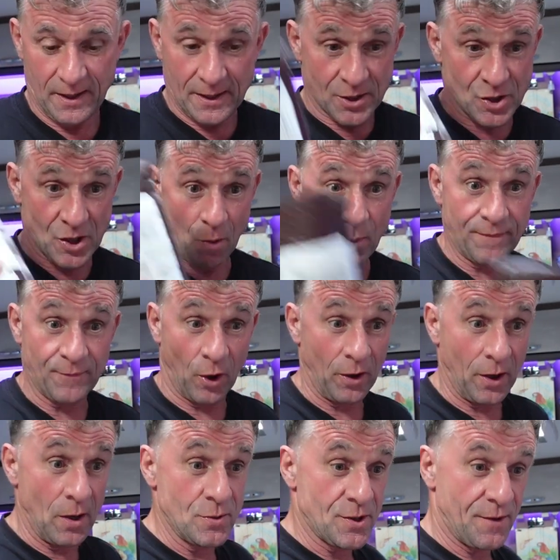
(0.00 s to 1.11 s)
So we've got
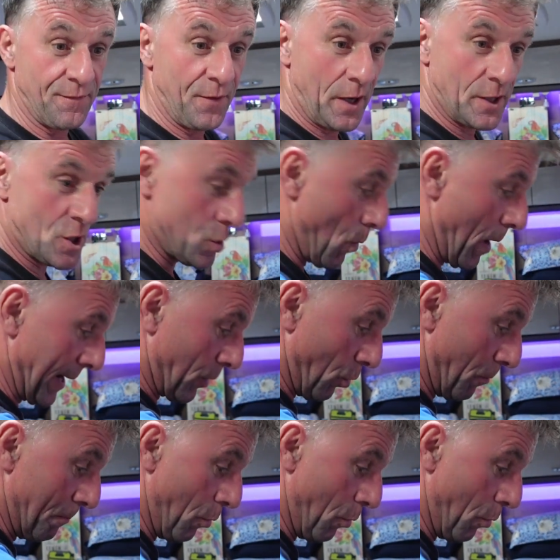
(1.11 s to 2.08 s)
loads of swag on